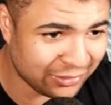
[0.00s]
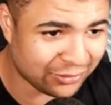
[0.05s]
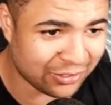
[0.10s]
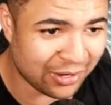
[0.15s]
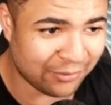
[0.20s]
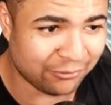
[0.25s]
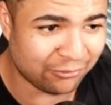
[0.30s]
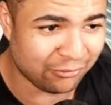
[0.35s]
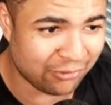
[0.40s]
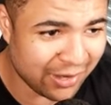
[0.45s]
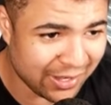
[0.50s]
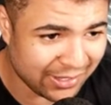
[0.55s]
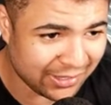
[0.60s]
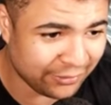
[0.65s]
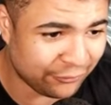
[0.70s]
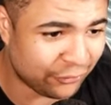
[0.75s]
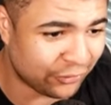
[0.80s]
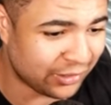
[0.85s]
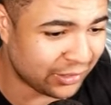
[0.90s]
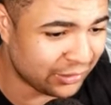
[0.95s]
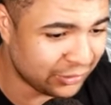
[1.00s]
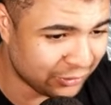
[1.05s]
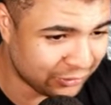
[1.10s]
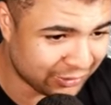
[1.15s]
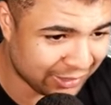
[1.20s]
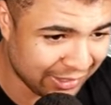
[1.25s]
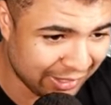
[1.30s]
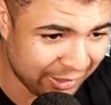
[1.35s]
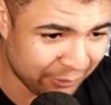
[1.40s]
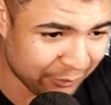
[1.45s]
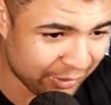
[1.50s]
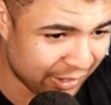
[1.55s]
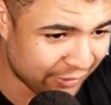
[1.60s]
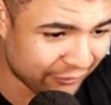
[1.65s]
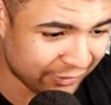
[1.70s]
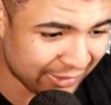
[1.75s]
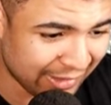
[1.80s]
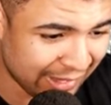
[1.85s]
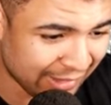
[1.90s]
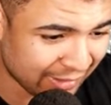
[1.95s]
so i'm ready for the new tier whenever
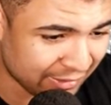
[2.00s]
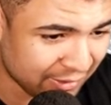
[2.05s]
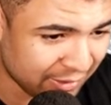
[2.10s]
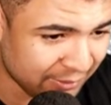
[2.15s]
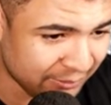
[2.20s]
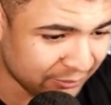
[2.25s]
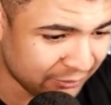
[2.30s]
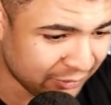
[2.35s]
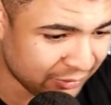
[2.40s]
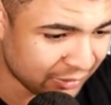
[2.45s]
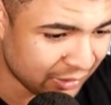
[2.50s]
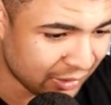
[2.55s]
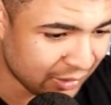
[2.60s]
that comes